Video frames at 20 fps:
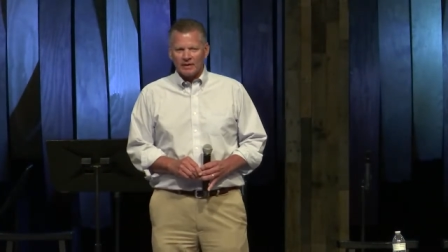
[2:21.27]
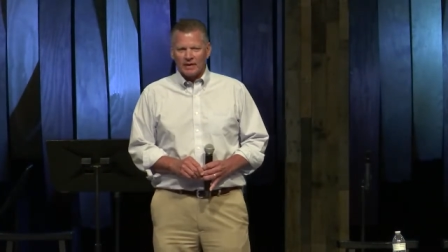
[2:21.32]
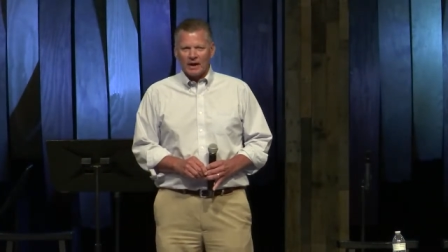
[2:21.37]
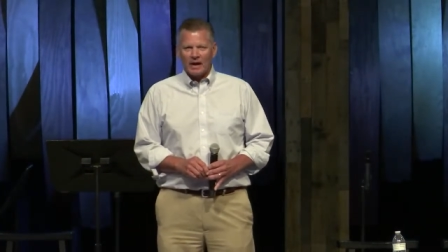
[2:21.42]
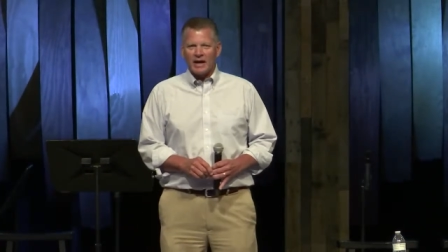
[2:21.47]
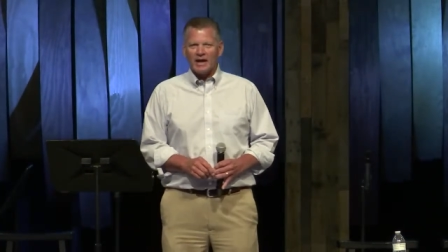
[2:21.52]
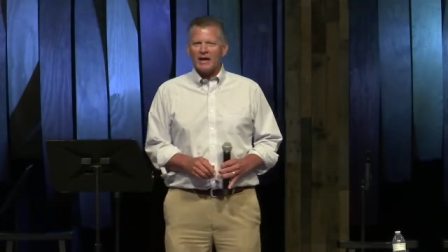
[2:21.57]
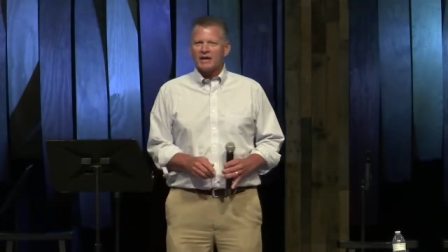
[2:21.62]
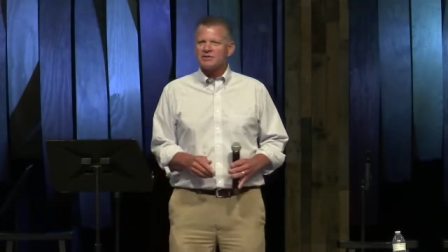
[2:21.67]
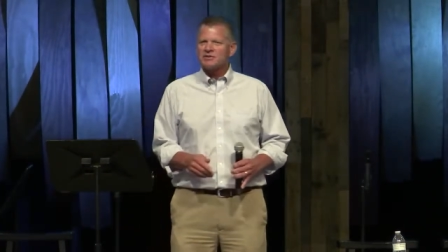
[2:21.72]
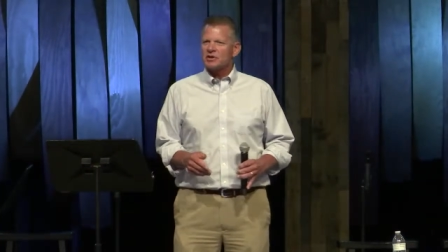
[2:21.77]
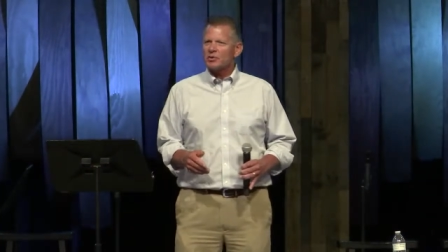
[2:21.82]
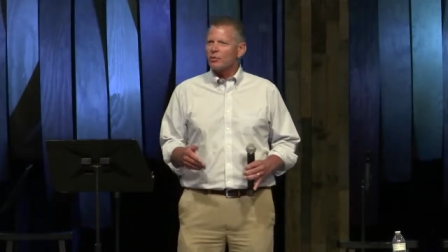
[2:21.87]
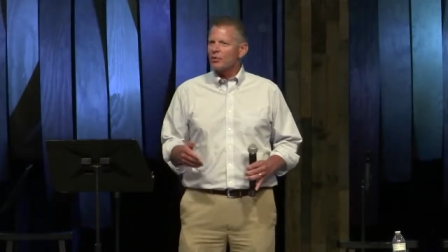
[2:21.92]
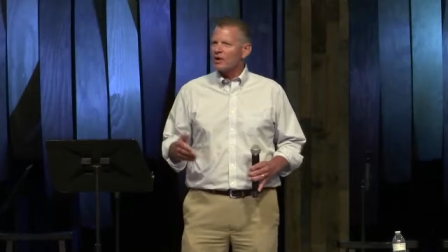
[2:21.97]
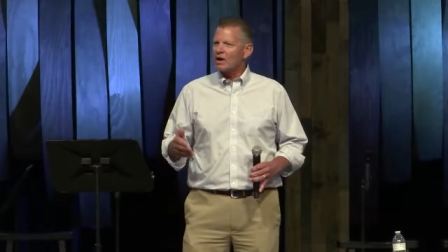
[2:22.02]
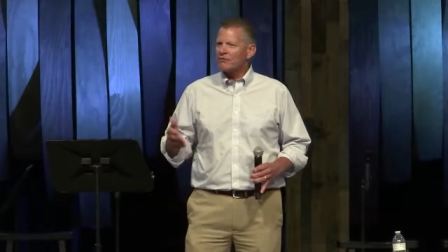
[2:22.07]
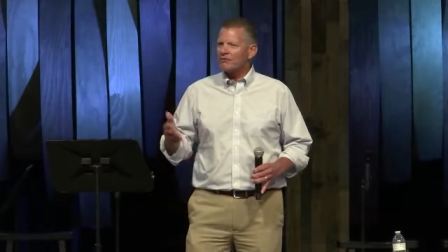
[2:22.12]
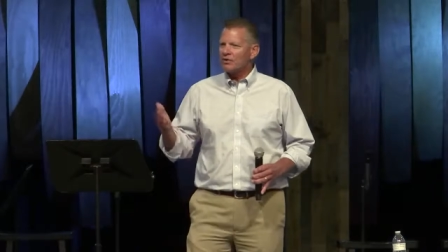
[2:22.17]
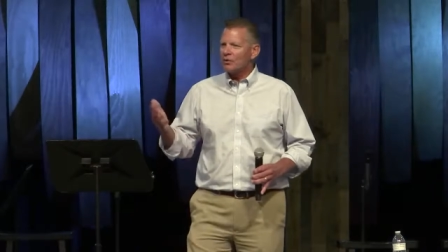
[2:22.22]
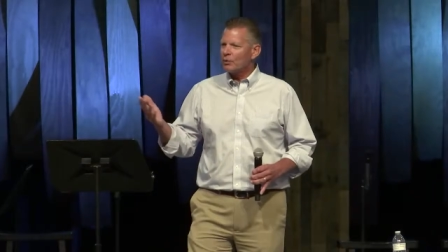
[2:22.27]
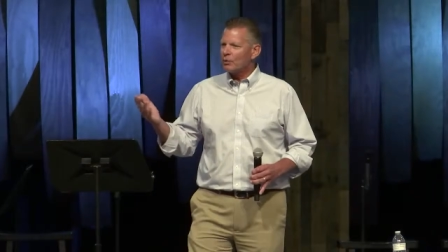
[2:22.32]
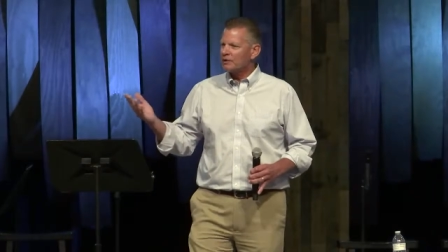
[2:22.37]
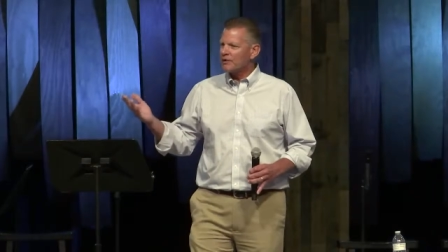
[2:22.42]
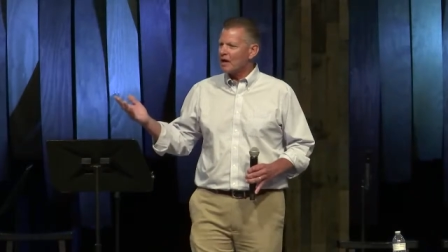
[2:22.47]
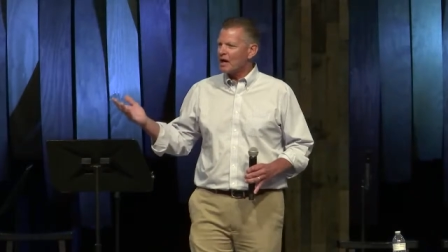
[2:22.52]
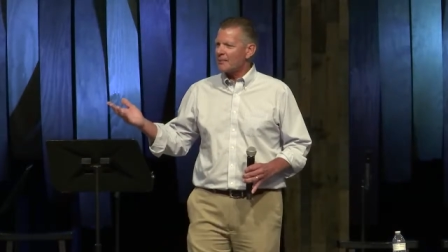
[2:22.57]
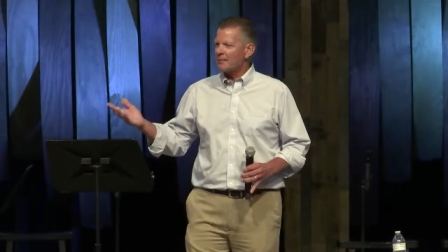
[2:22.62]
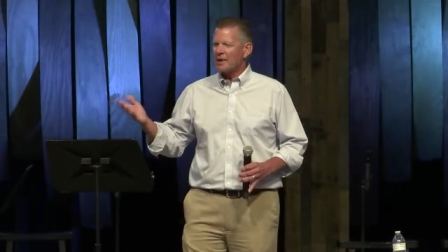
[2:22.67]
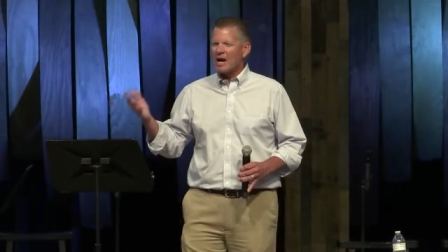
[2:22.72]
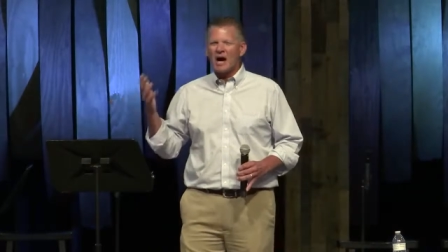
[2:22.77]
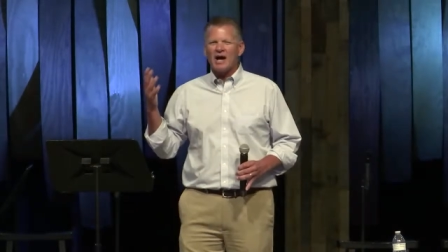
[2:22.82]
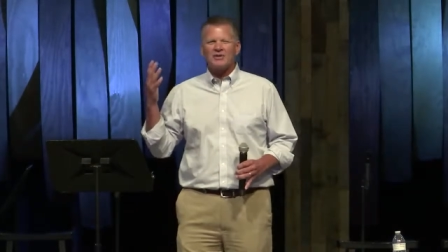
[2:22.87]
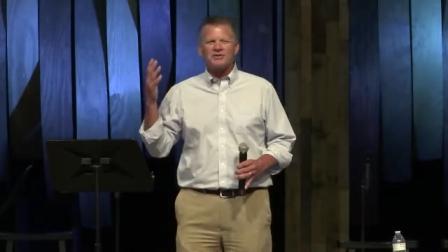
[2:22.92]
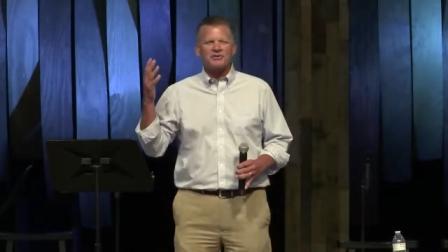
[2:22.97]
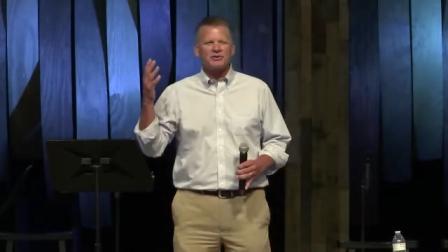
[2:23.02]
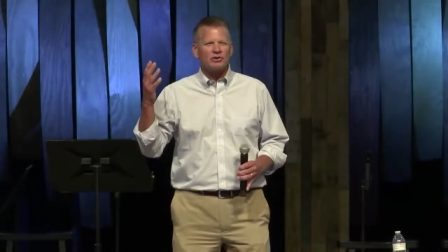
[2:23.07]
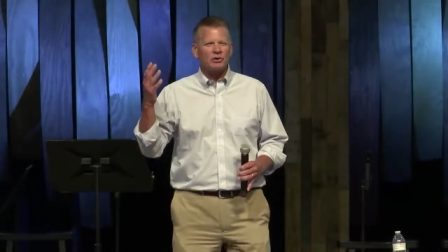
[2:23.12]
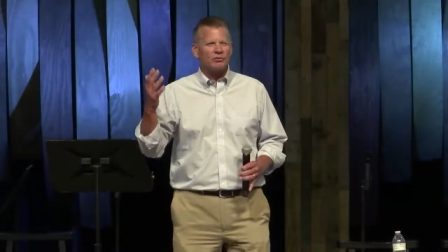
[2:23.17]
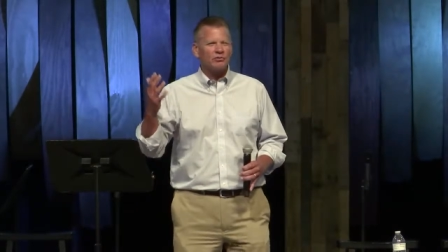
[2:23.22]
And I said, whatever you want to happen. I
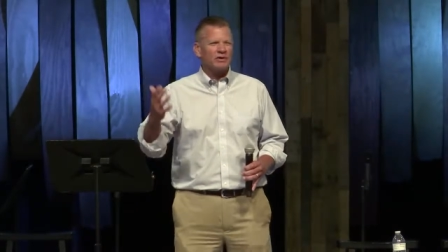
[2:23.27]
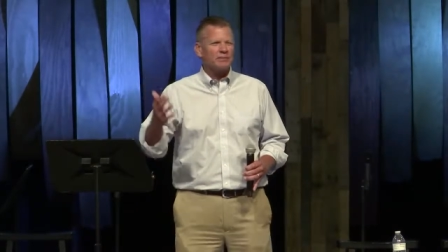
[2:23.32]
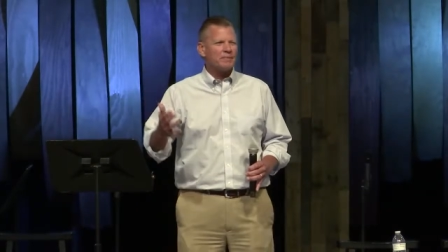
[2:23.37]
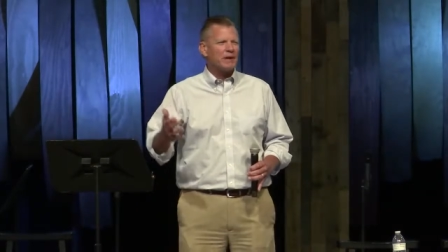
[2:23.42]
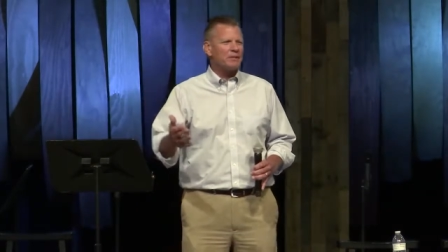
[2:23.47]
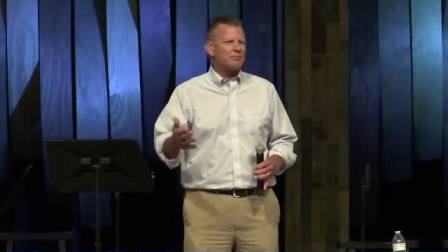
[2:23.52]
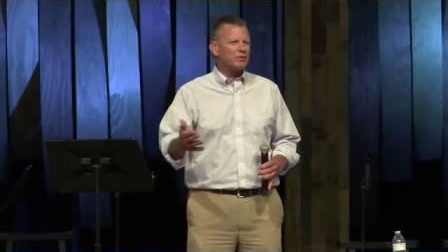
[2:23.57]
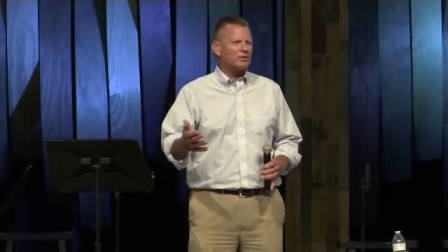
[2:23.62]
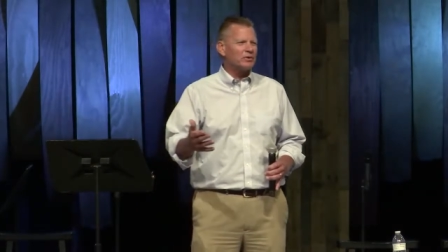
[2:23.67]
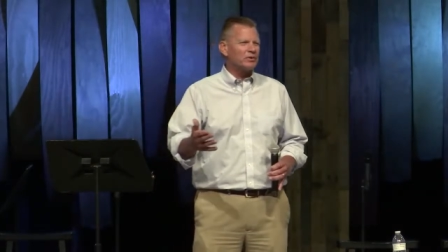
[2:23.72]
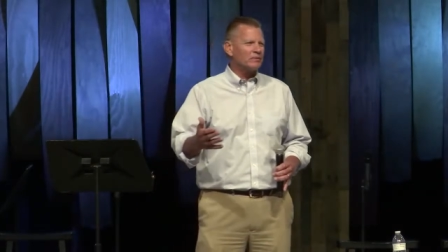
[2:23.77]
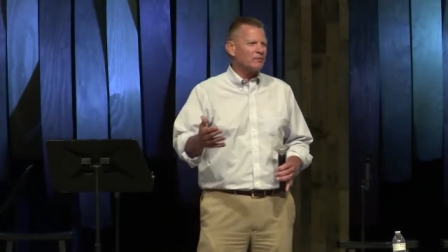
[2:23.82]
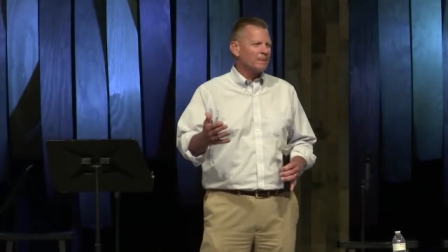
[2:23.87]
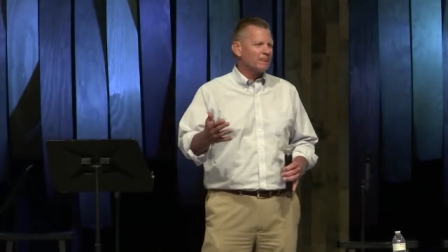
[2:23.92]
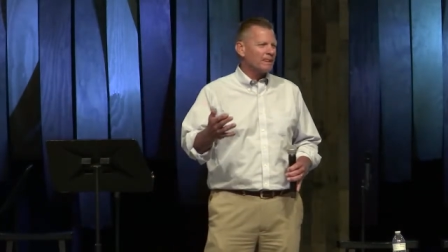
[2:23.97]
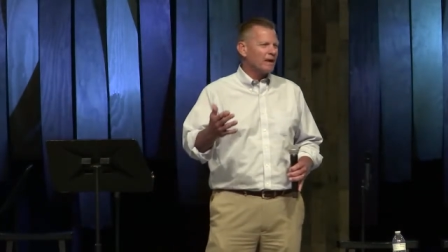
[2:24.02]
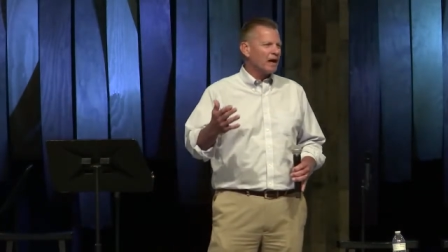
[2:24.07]
still remember